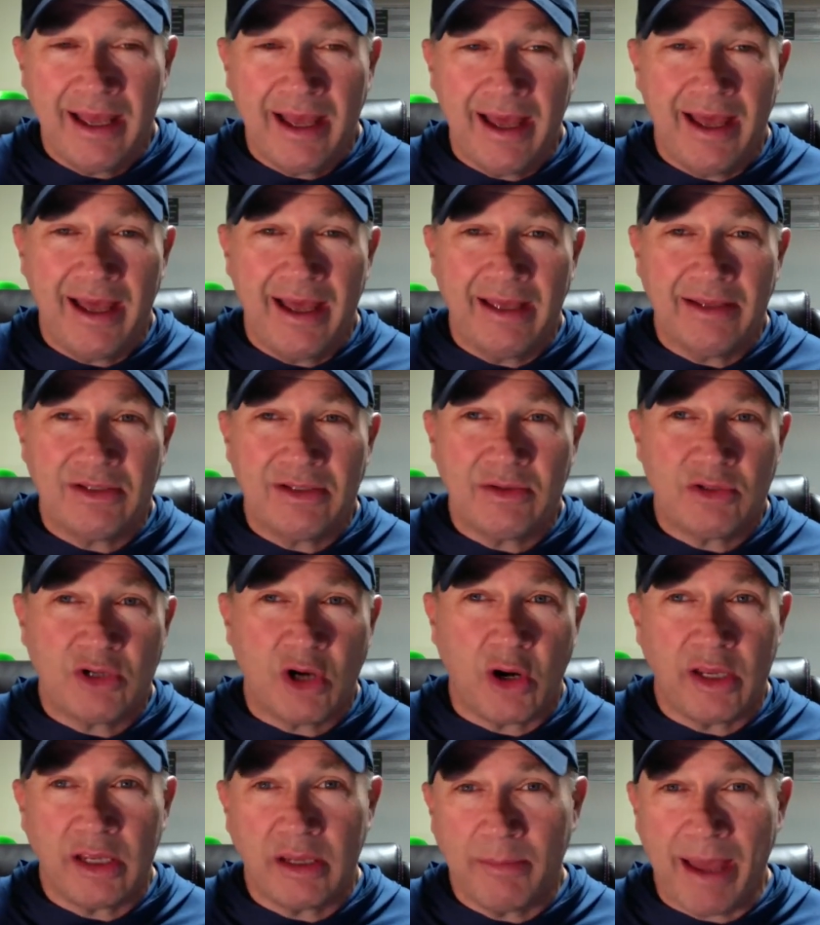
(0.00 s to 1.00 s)
uh,
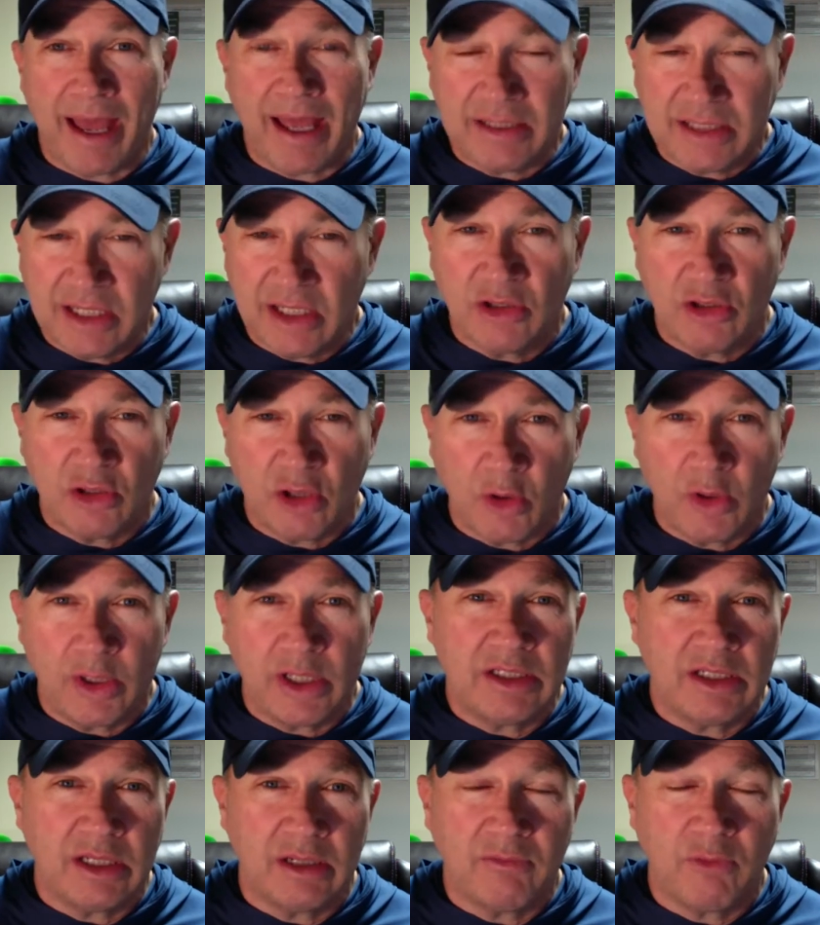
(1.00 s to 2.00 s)
starting about
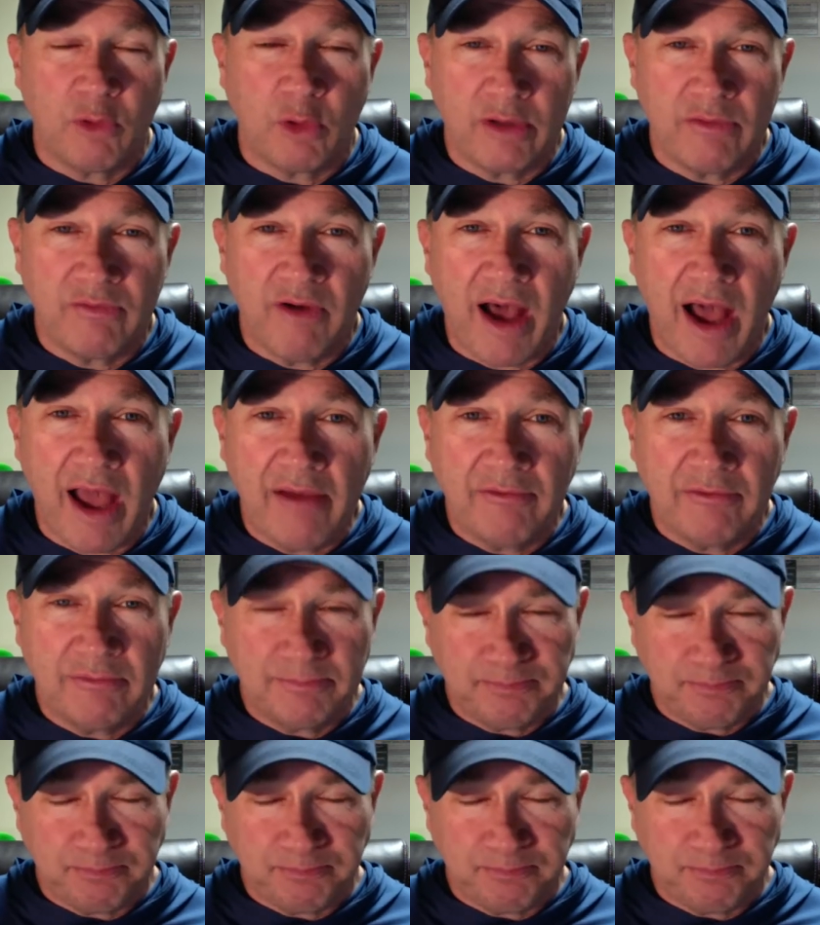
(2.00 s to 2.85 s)
10:30, 10:45.